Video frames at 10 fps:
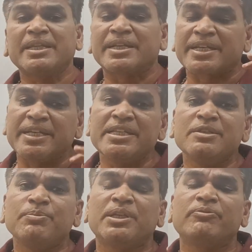the
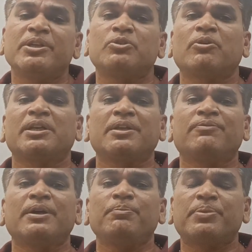range between
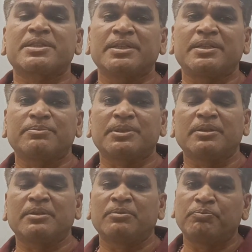25% of the
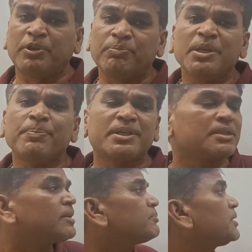
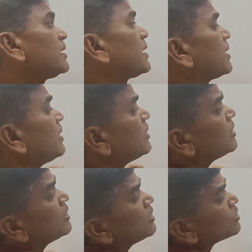50% of the data,
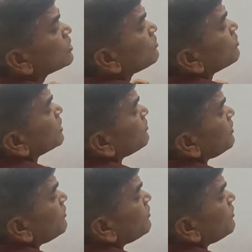so what we